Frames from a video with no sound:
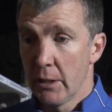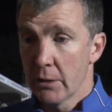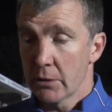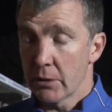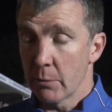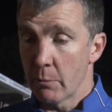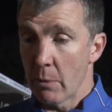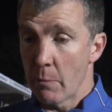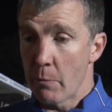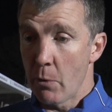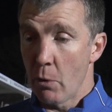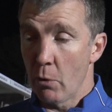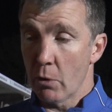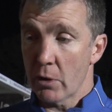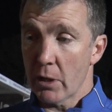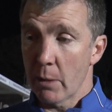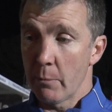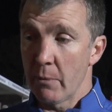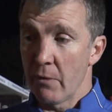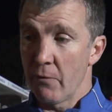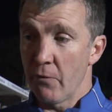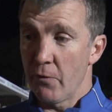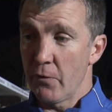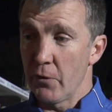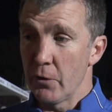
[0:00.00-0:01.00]
Jimmy Ball
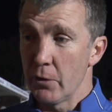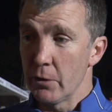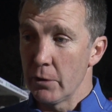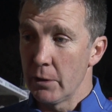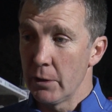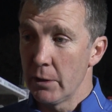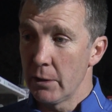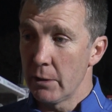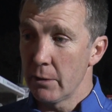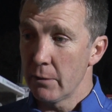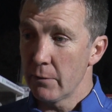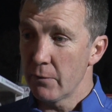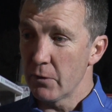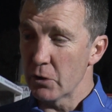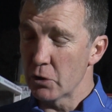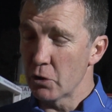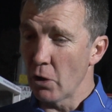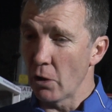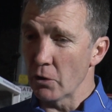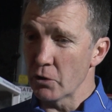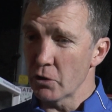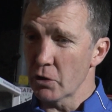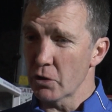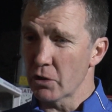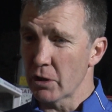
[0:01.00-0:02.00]
came in for
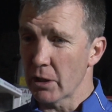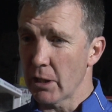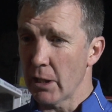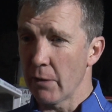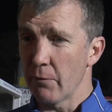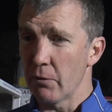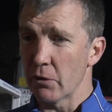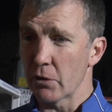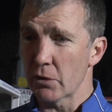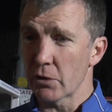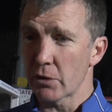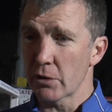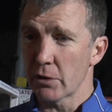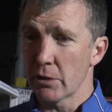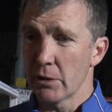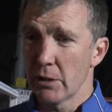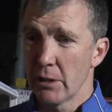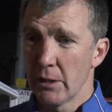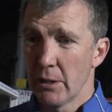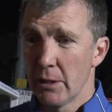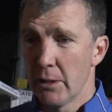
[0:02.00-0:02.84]
John, just to give us